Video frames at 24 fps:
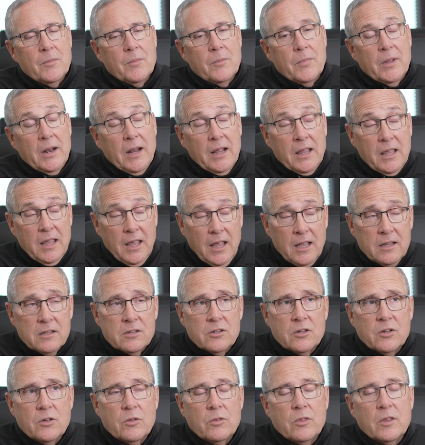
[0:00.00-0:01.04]
But I can
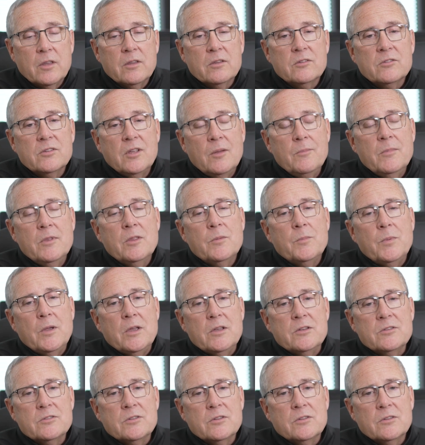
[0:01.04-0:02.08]
tell you that some of the
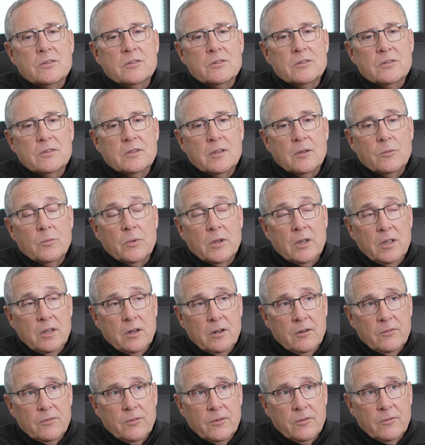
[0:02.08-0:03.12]
patients that we
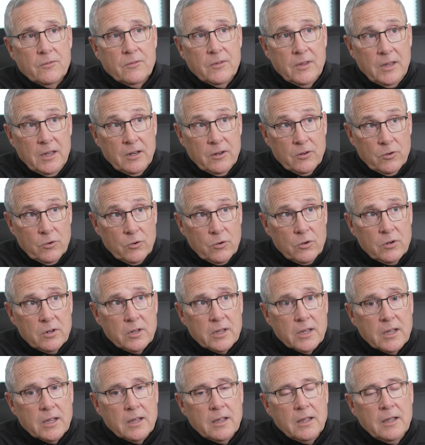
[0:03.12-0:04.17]
intervened
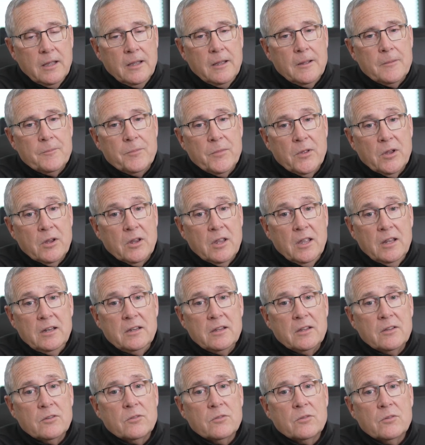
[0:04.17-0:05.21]
early, their
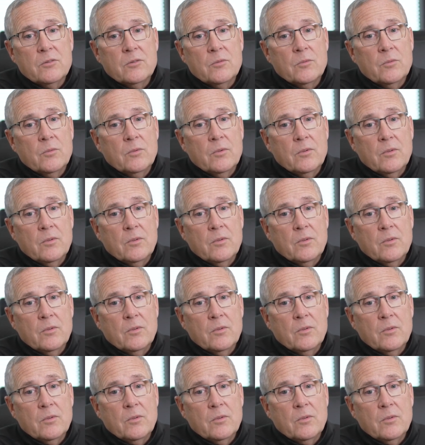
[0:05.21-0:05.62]
kidneys,